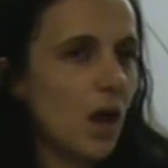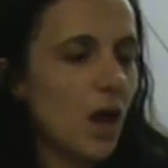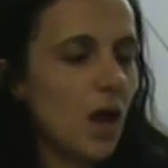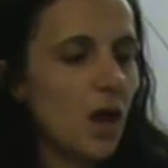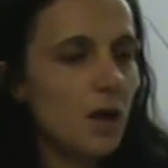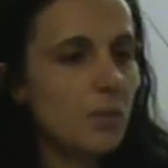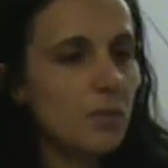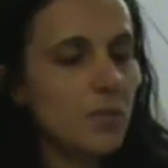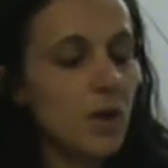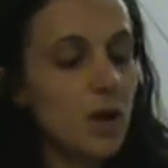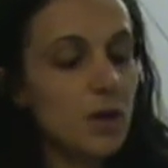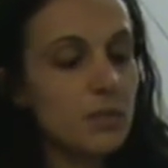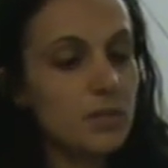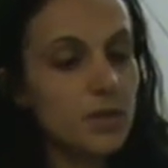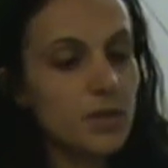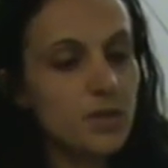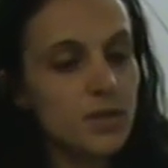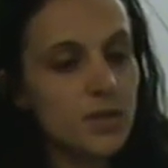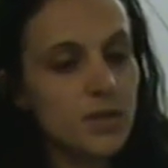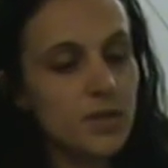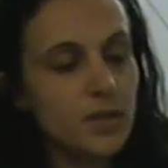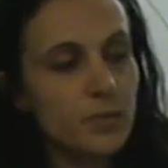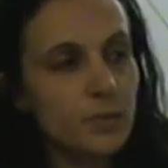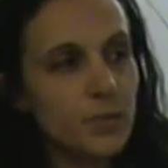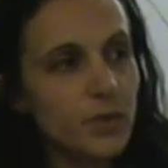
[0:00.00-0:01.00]
I
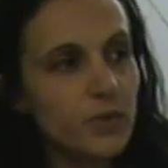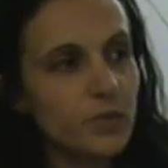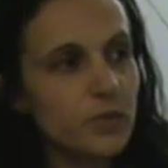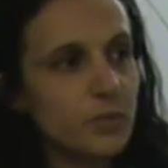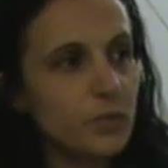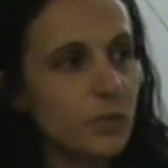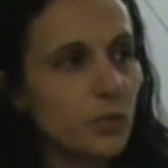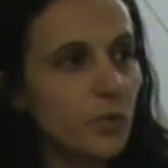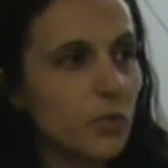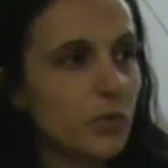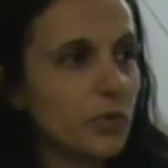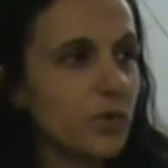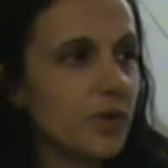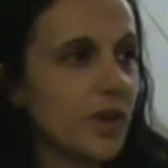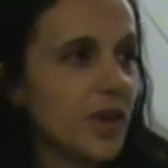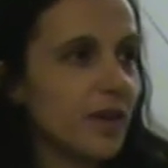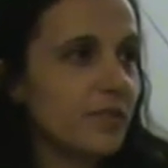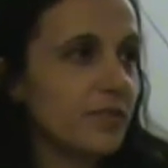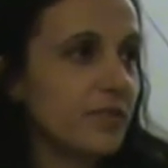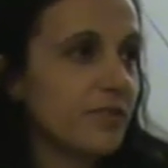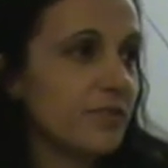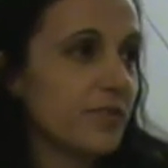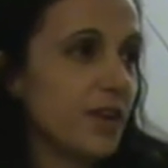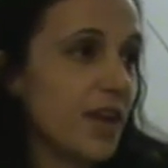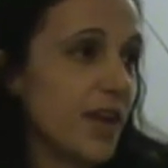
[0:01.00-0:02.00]
think they're both important.
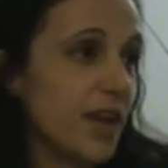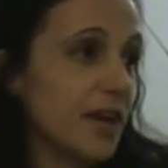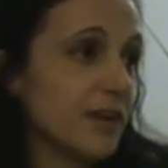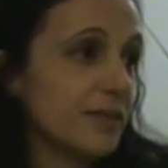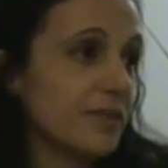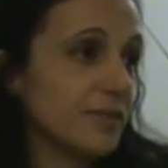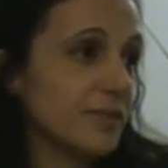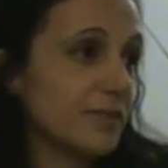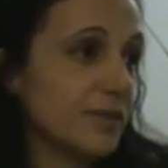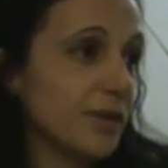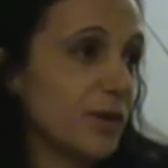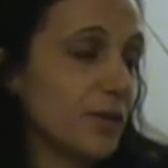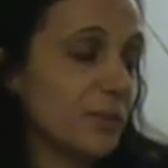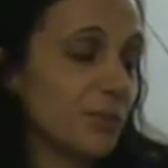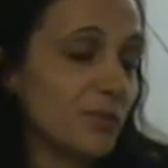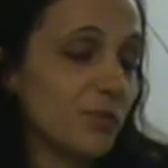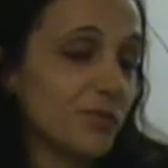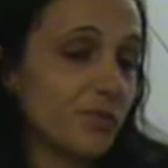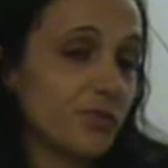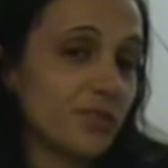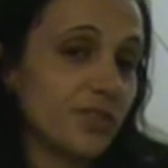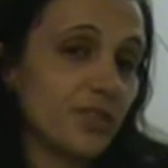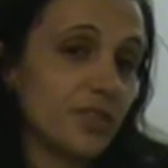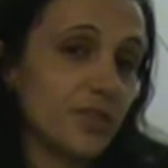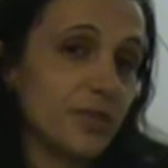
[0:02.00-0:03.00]
As a vet, I'm
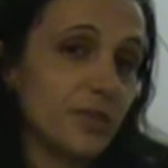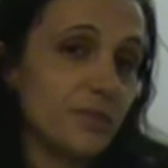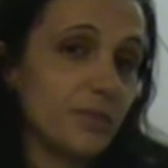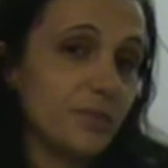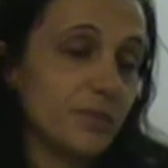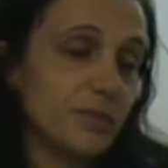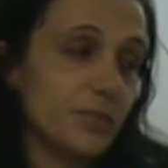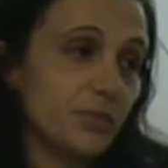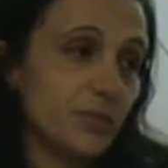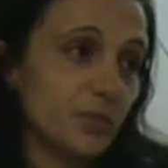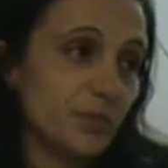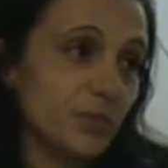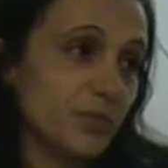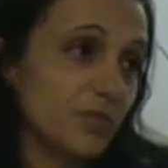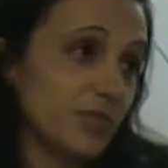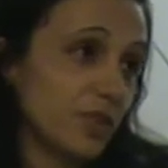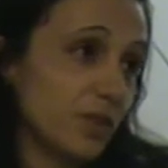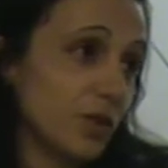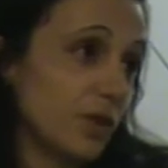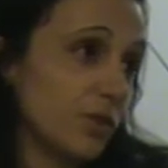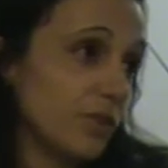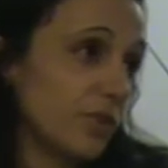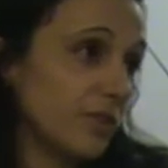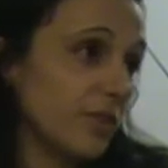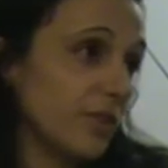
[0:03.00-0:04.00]
obviously sort of
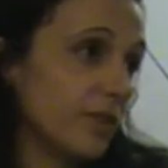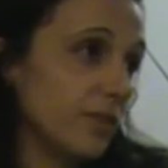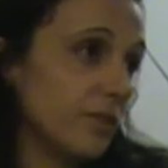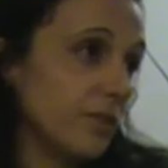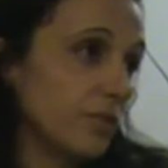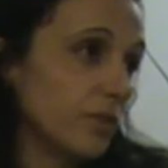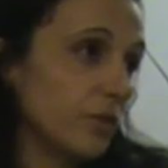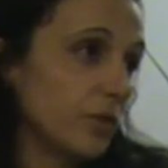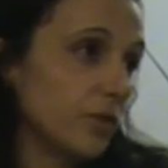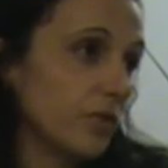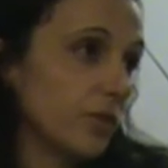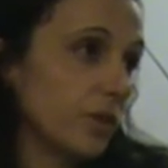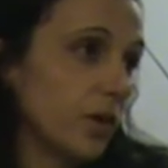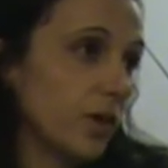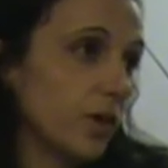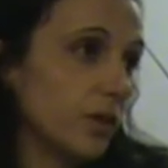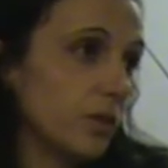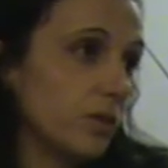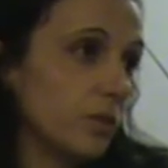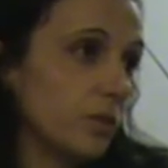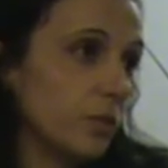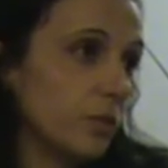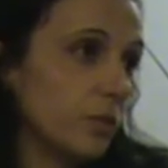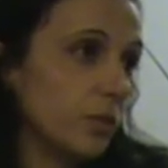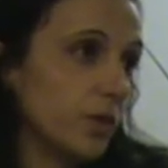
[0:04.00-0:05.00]
at the coalface of what's
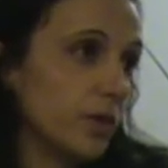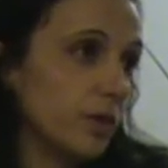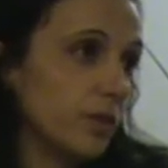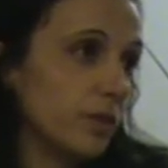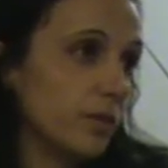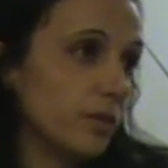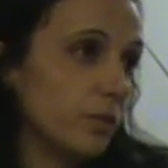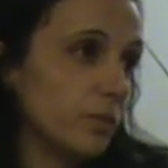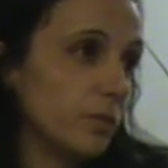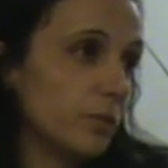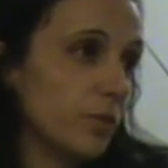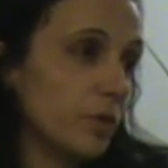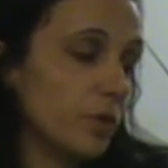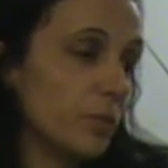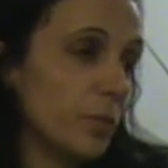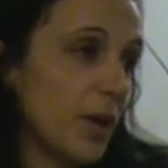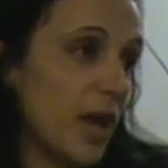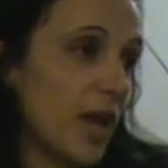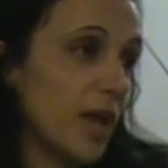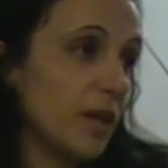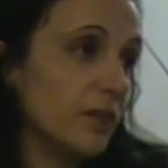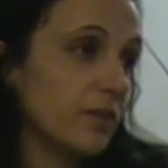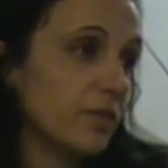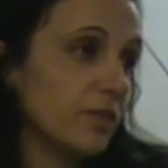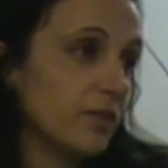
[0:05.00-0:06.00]
going on with
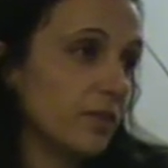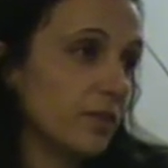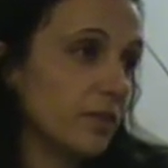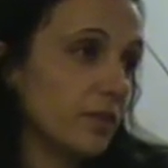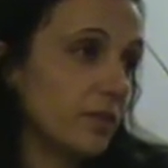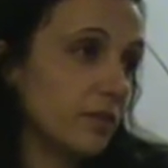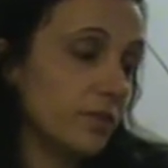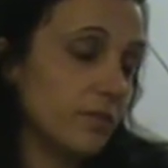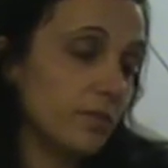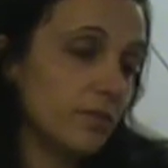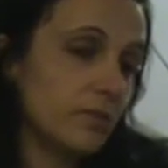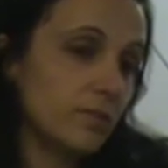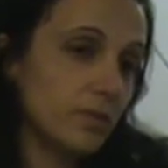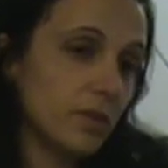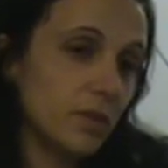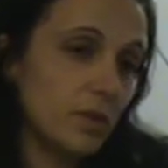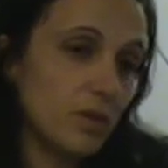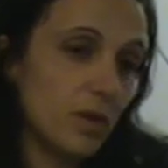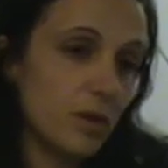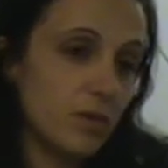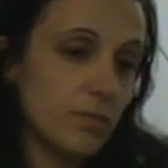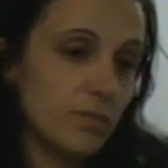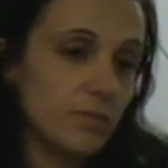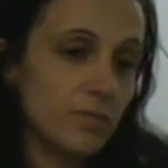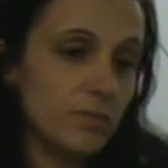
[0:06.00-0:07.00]
pets, and
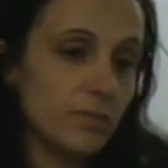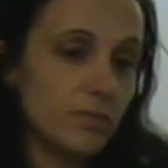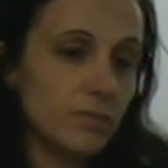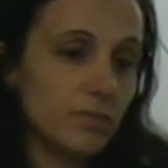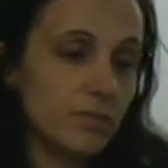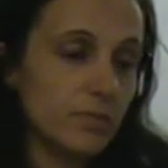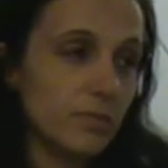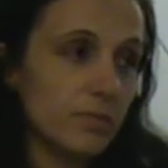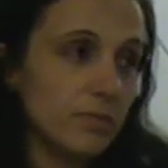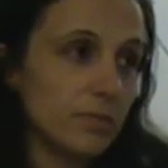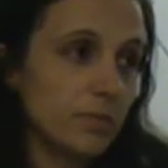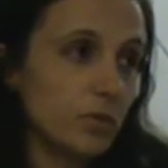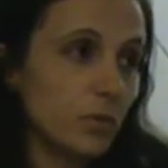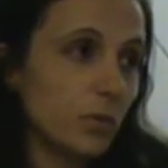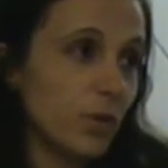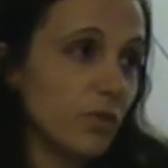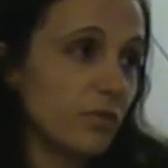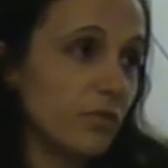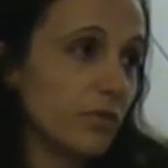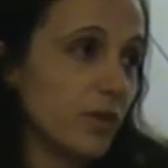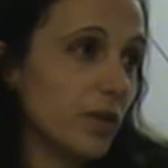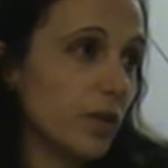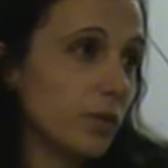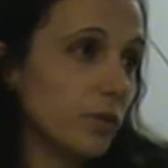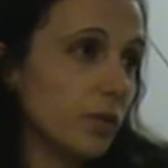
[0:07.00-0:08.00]
you know,
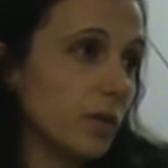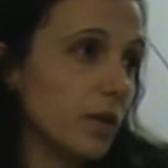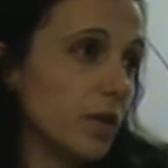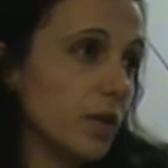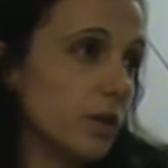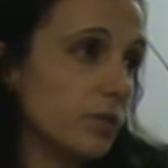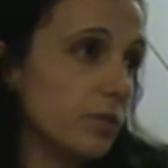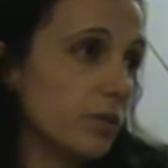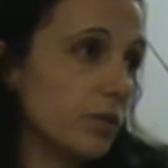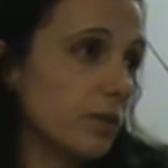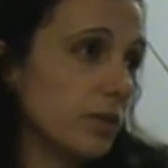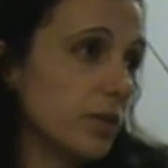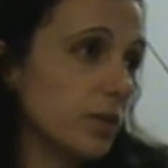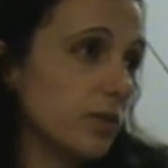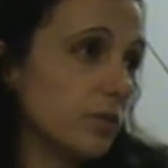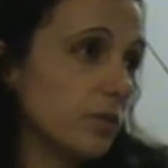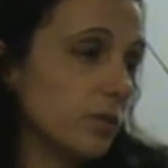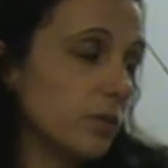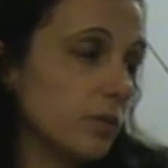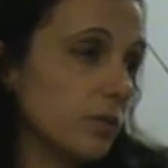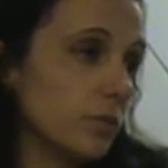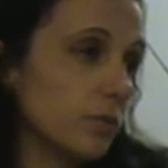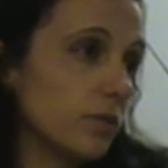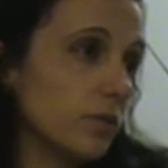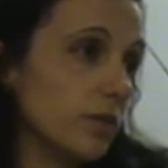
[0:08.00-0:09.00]
quite frequently we
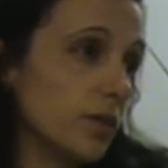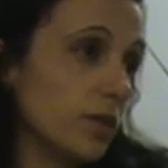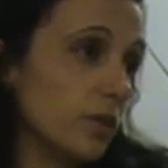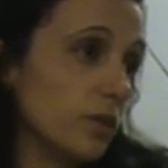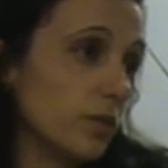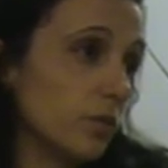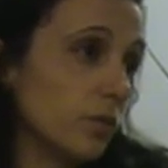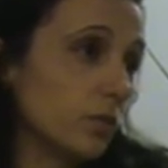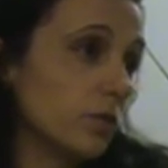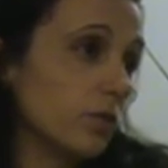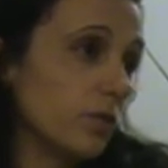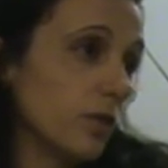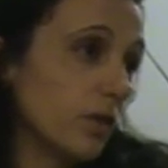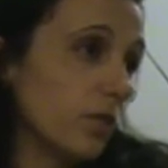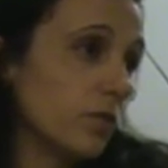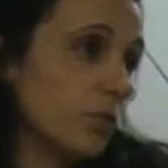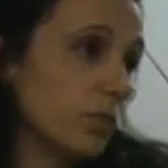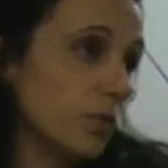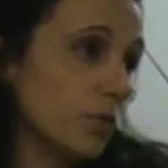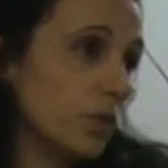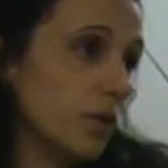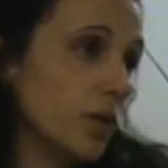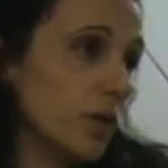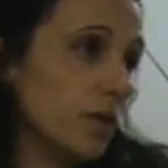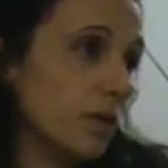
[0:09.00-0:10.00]
sort of see dogs that are
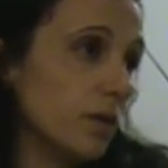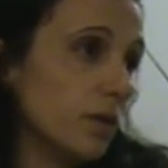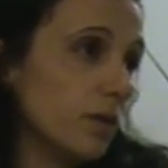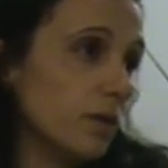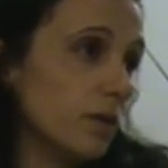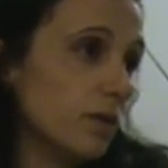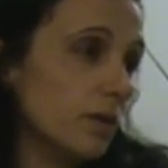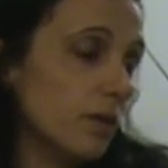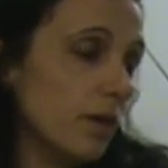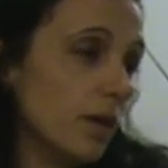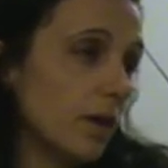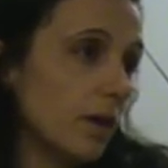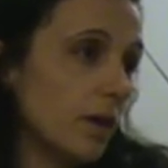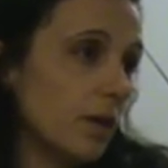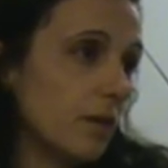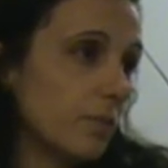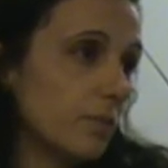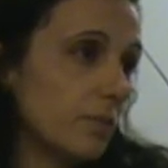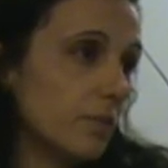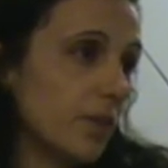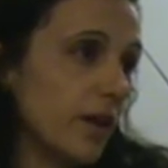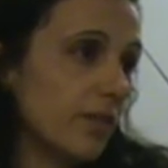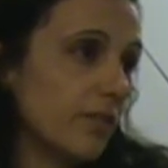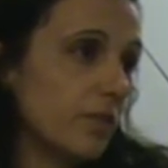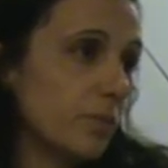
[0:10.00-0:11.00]
brought in
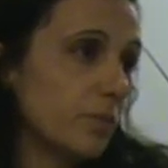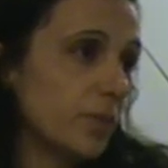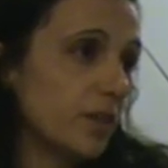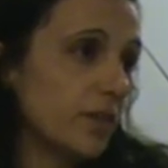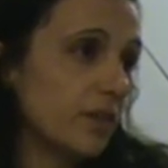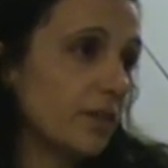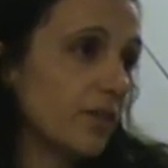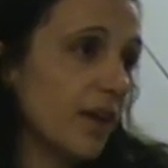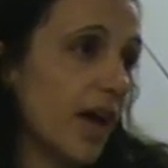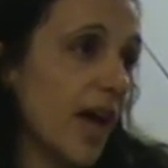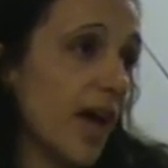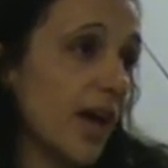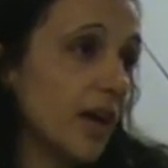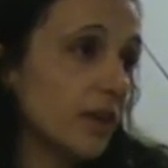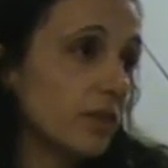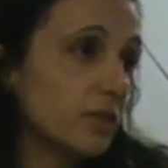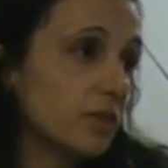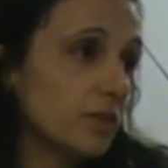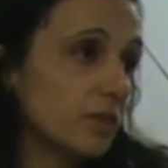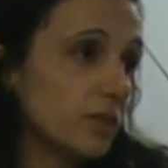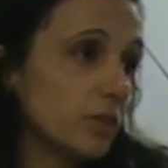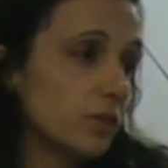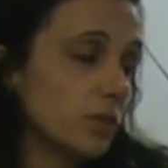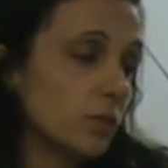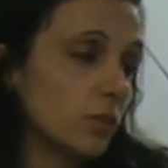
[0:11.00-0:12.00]
having been
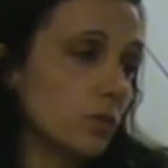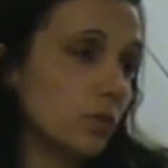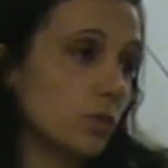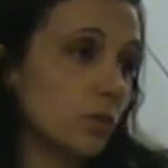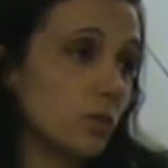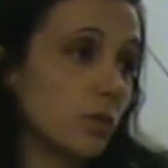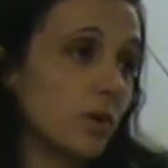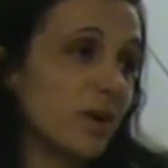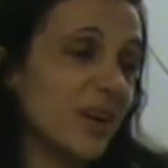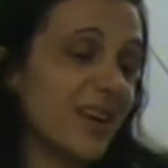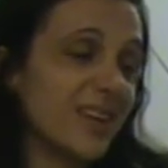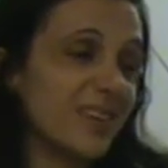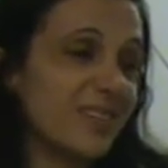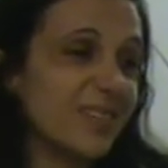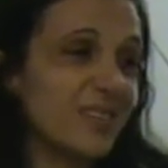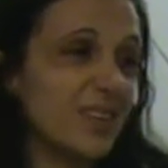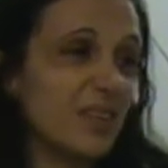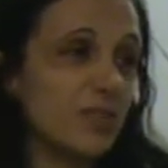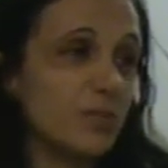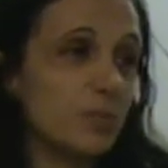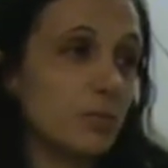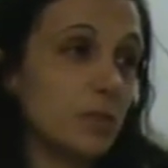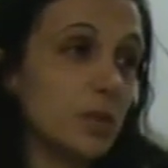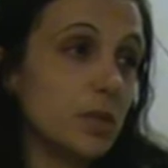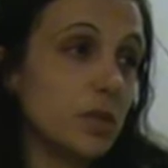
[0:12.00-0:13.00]
attacked or
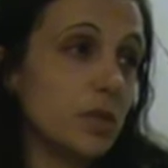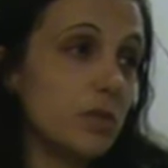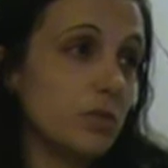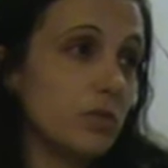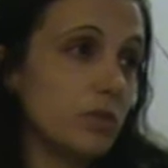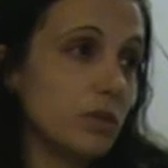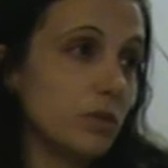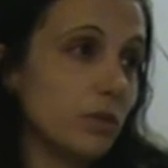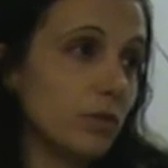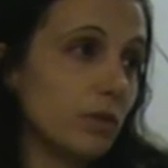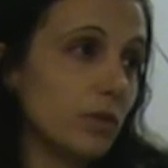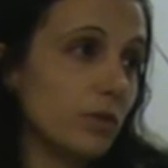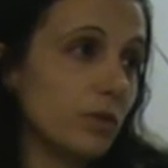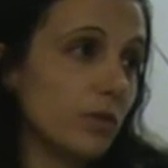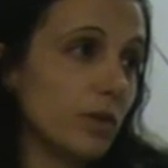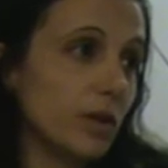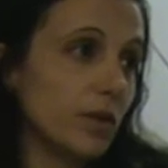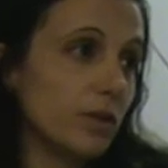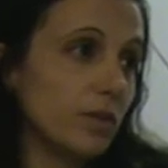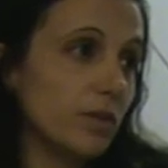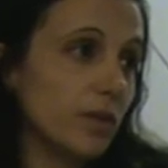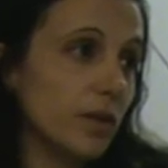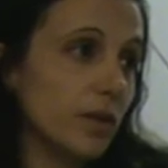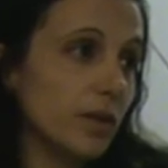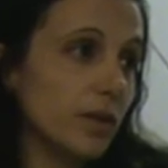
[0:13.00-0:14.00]
actually even been used in dog
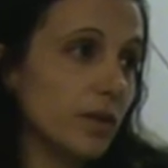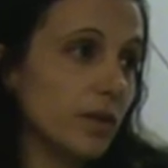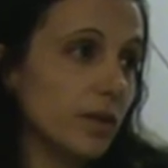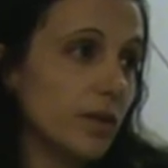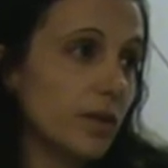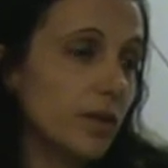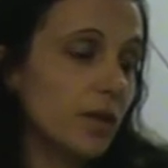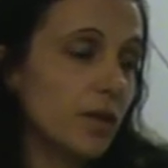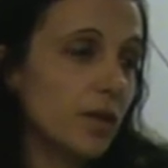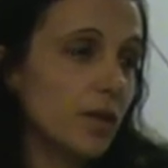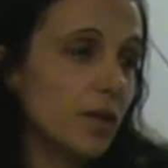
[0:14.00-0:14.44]
fighting.